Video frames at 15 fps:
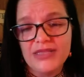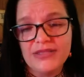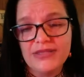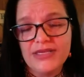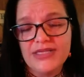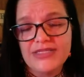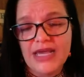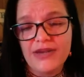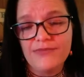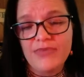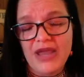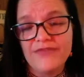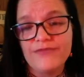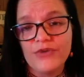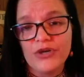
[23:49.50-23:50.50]
he's out of
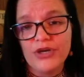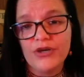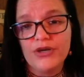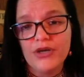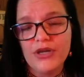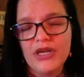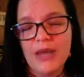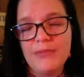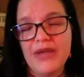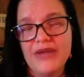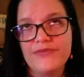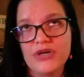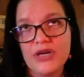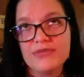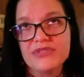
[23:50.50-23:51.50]

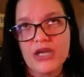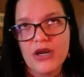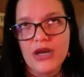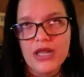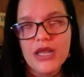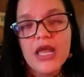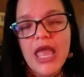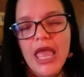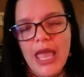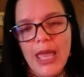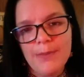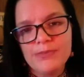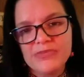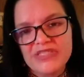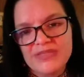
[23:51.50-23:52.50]
Evansburg,
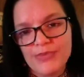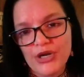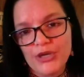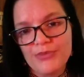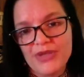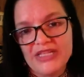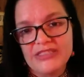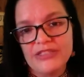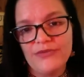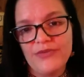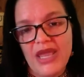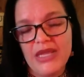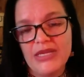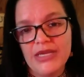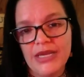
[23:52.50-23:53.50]

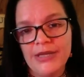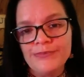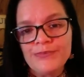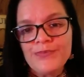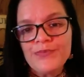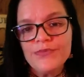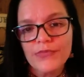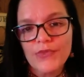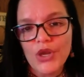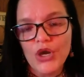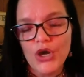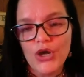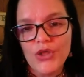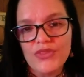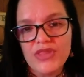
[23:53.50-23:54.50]
Pennsylvania.
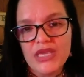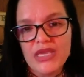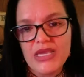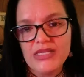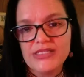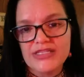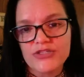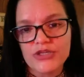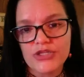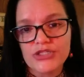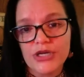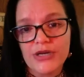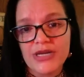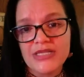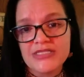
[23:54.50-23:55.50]
Call the district
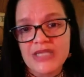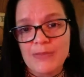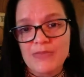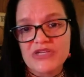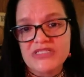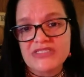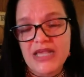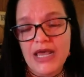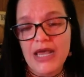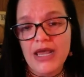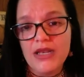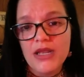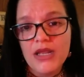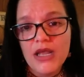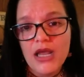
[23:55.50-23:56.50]
attorney in
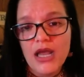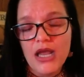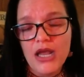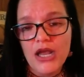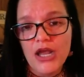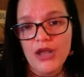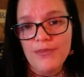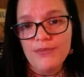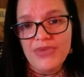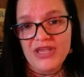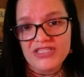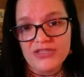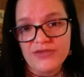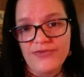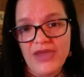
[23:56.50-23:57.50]
Somerset,
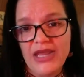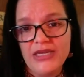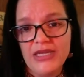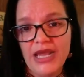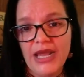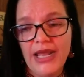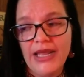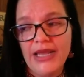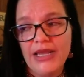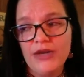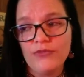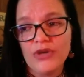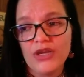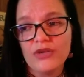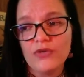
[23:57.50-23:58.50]
Pennsylvania, and
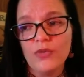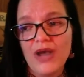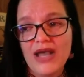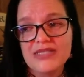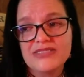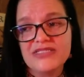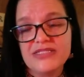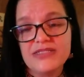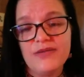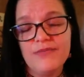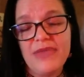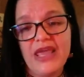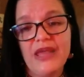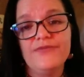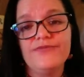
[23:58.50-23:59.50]
request and
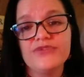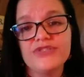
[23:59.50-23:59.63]
demand for